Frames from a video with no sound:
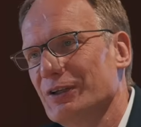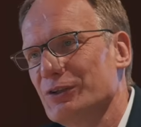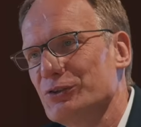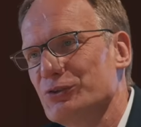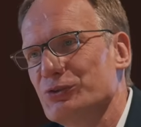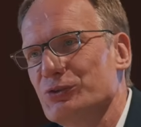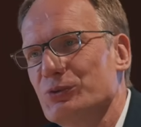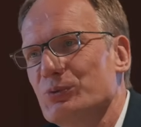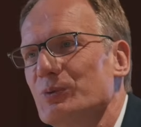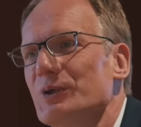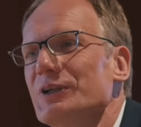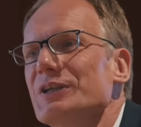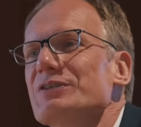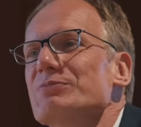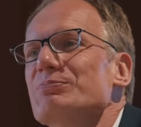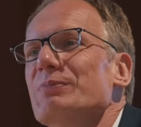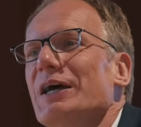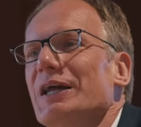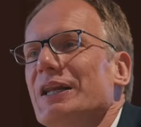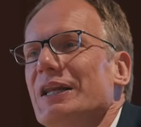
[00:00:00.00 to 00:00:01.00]
So what is
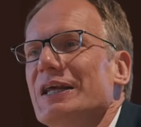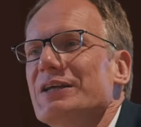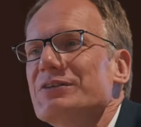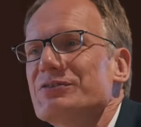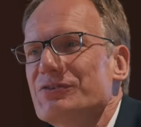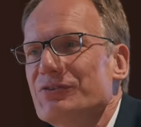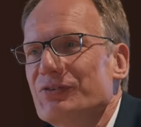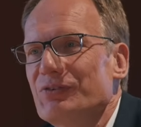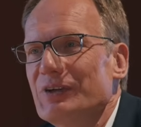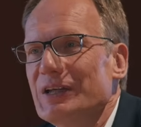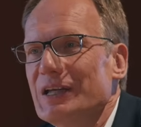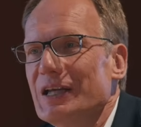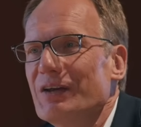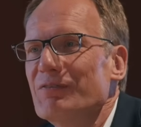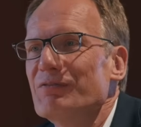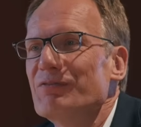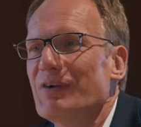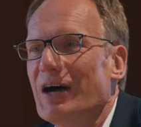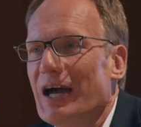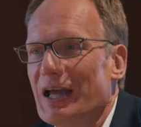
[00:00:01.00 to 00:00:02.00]
my next 3
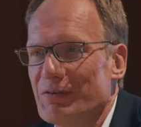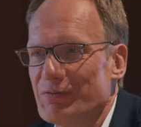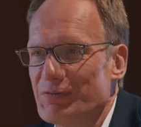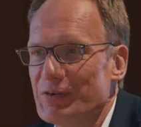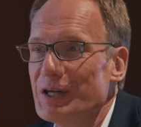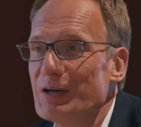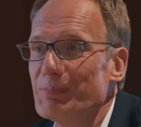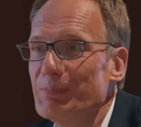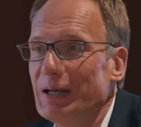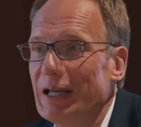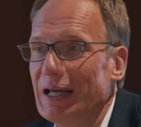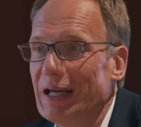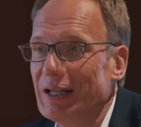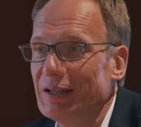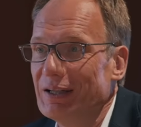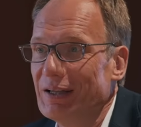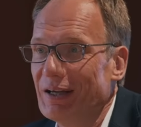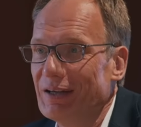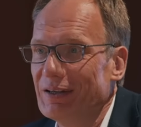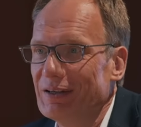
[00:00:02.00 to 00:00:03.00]
and 5 year
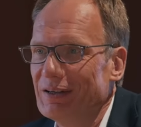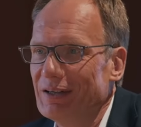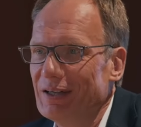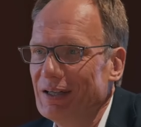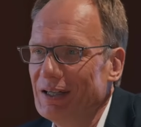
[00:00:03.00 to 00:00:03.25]
plan then?